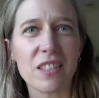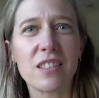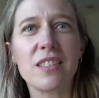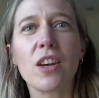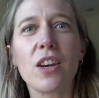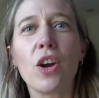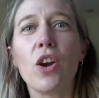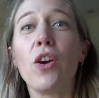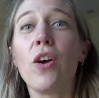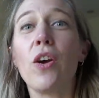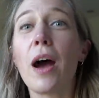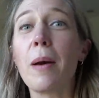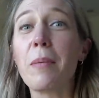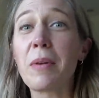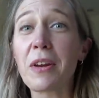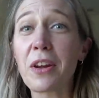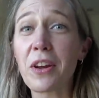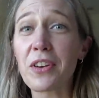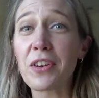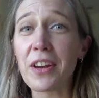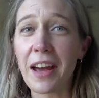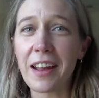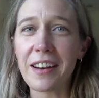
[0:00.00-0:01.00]
So I'm gonna
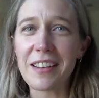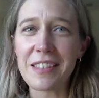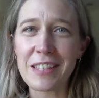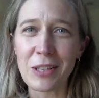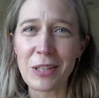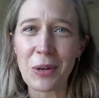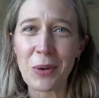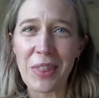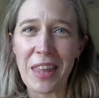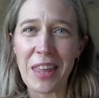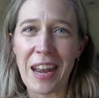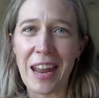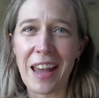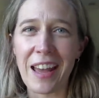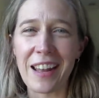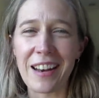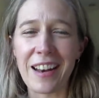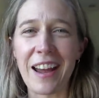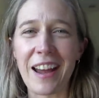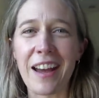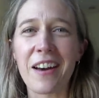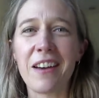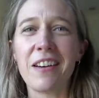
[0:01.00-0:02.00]
go down and sort that out
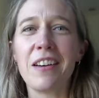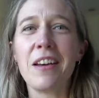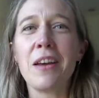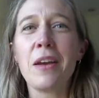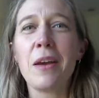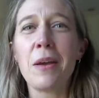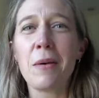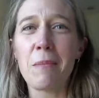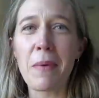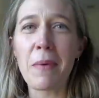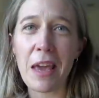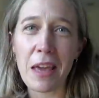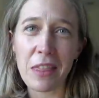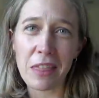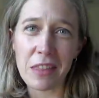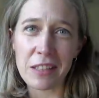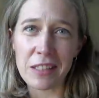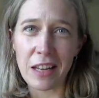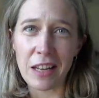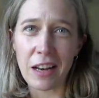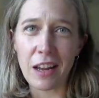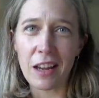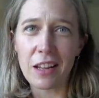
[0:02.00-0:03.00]
now, make the
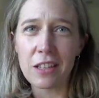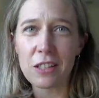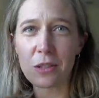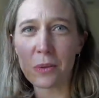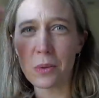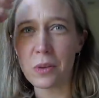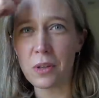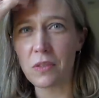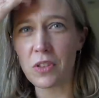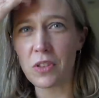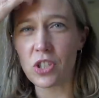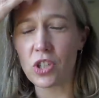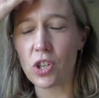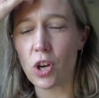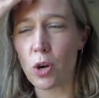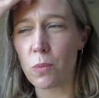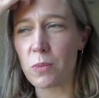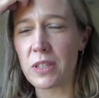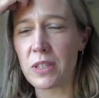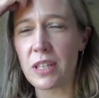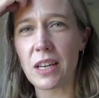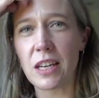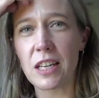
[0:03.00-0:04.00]
dinner, do all of the
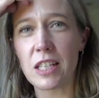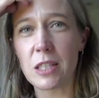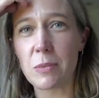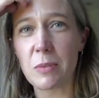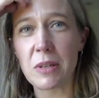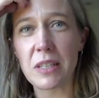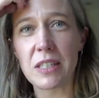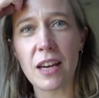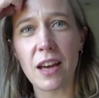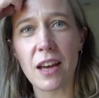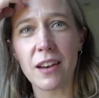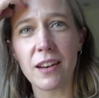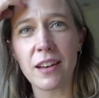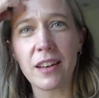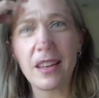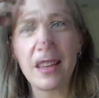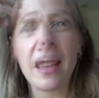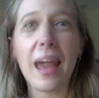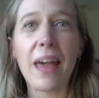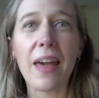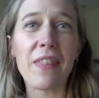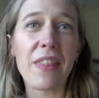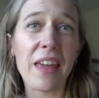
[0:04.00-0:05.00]
jobs that need to be done,
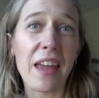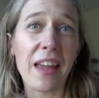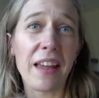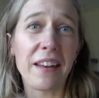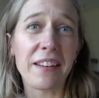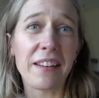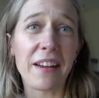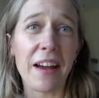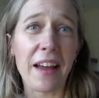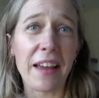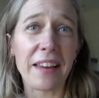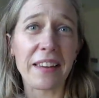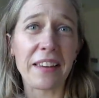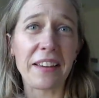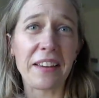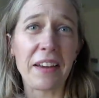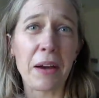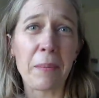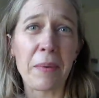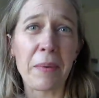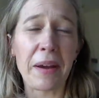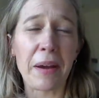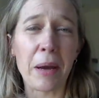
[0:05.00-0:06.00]
and then I can
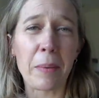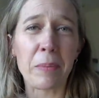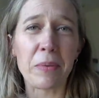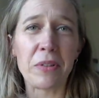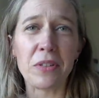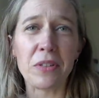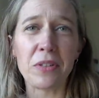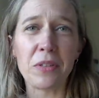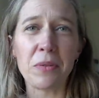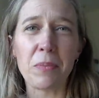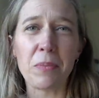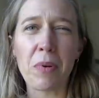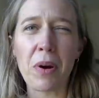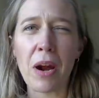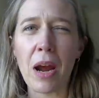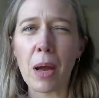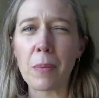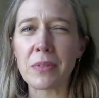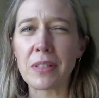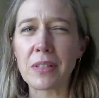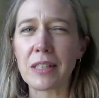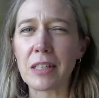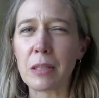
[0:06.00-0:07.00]
come back up and do
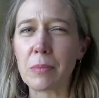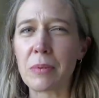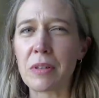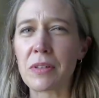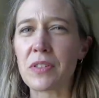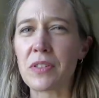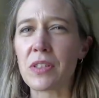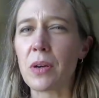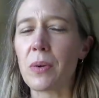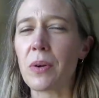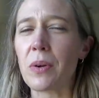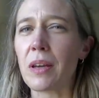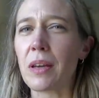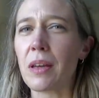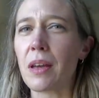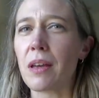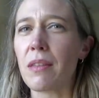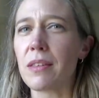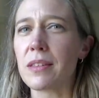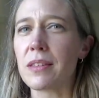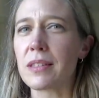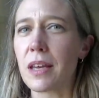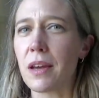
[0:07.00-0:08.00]
perhaps a little bit of sewing
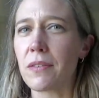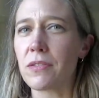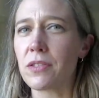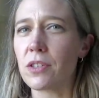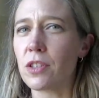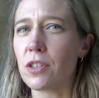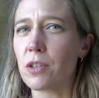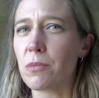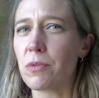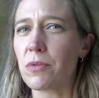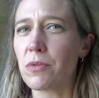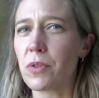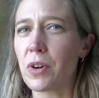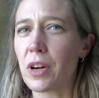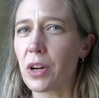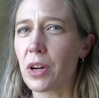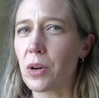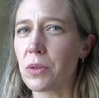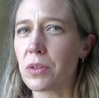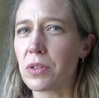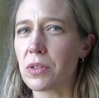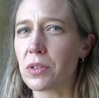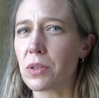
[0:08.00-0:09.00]
this afternoon before I
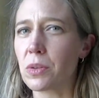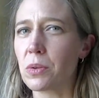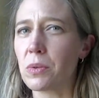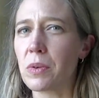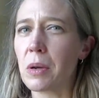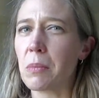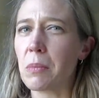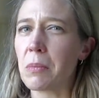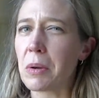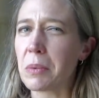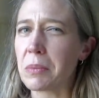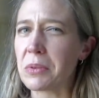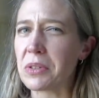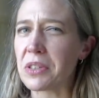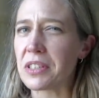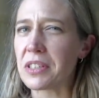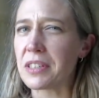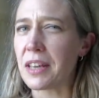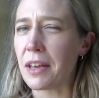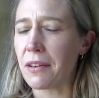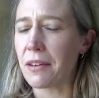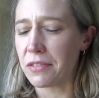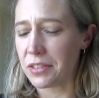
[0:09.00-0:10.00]
go on the school run, but we'll
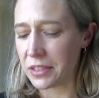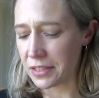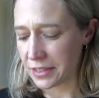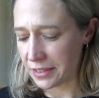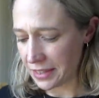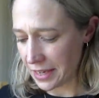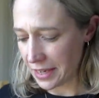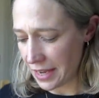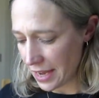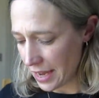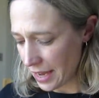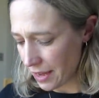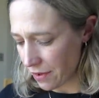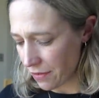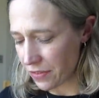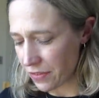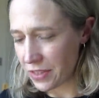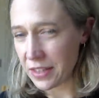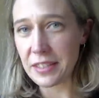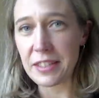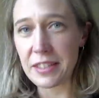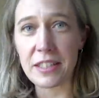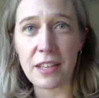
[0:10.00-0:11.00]
just have to see if
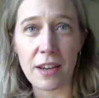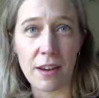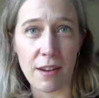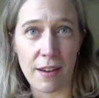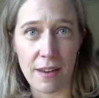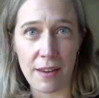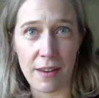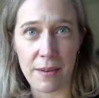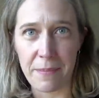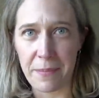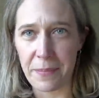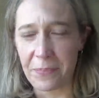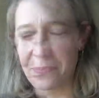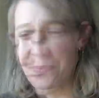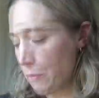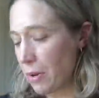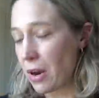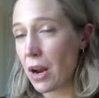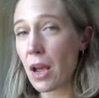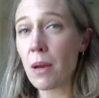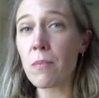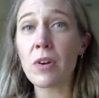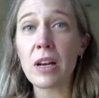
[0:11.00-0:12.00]
there's time.
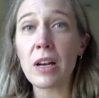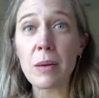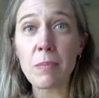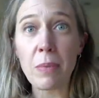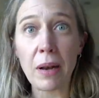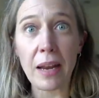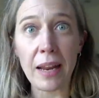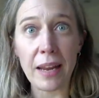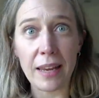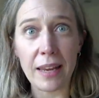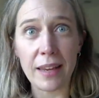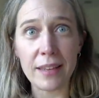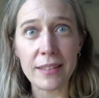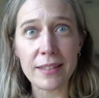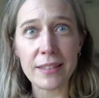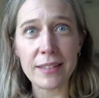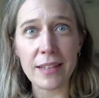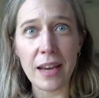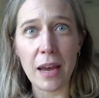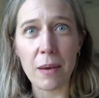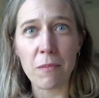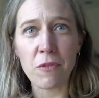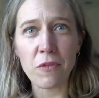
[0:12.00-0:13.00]
But I'm really
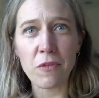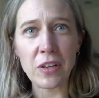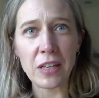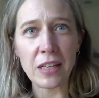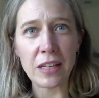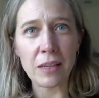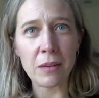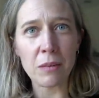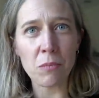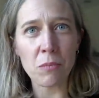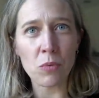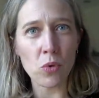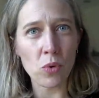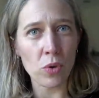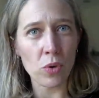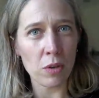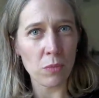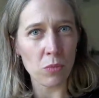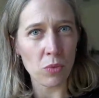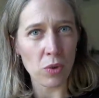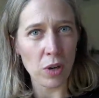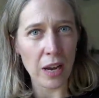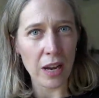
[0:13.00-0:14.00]
pleased. I'm feeling more
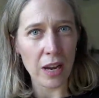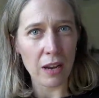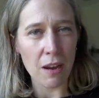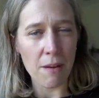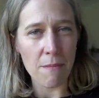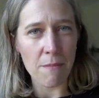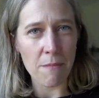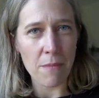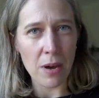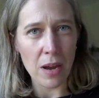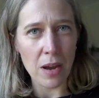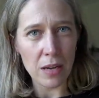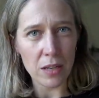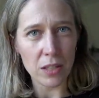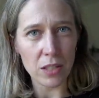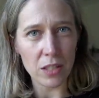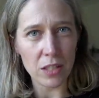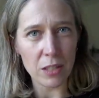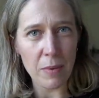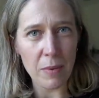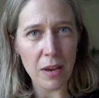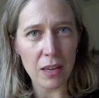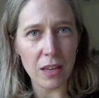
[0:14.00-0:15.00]
and more like I might
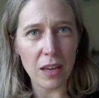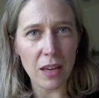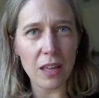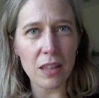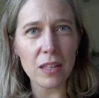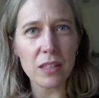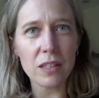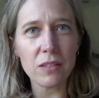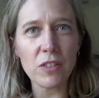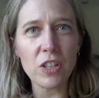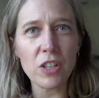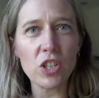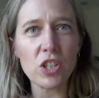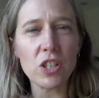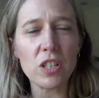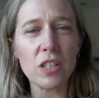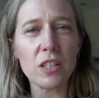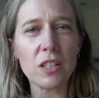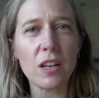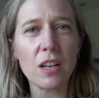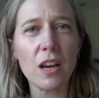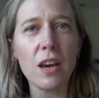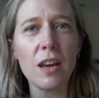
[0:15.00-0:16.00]
just about get this finished
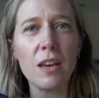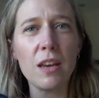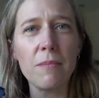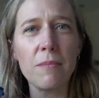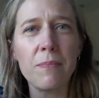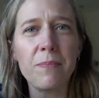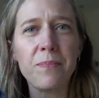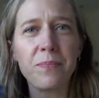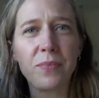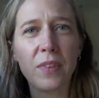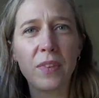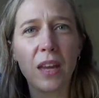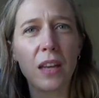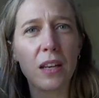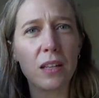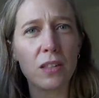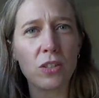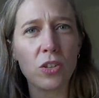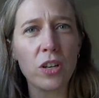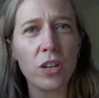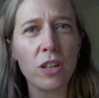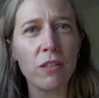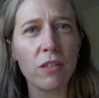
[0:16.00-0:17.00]
in time. It is
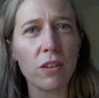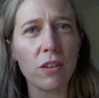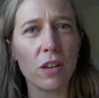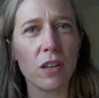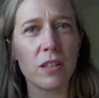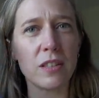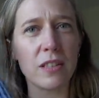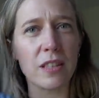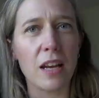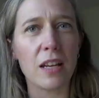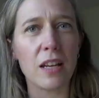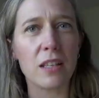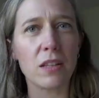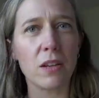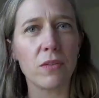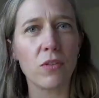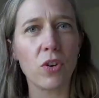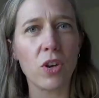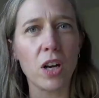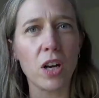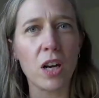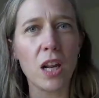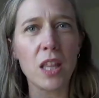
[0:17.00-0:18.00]
only Thursday, so I've
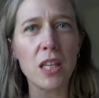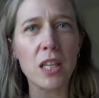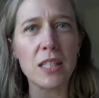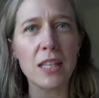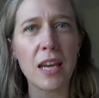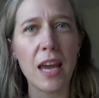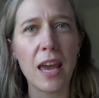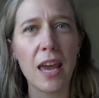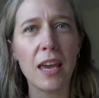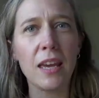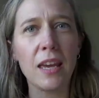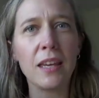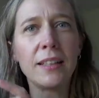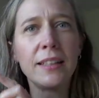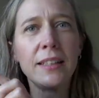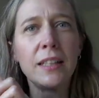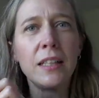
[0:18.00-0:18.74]
got another day.